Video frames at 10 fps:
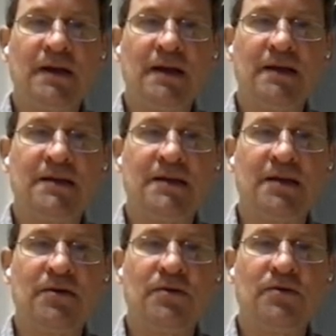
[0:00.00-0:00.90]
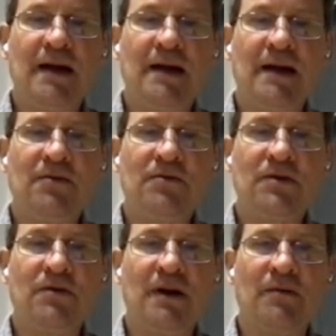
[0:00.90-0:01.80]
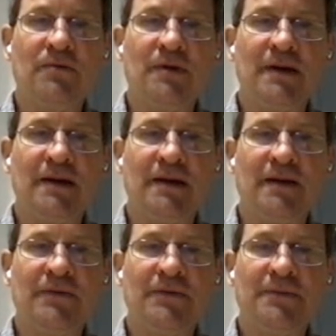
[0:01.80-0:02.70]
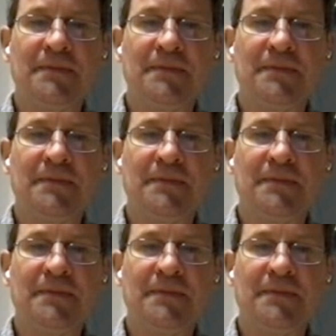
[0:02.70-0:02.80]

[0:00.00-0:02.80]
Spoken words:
and so I don't go out enough.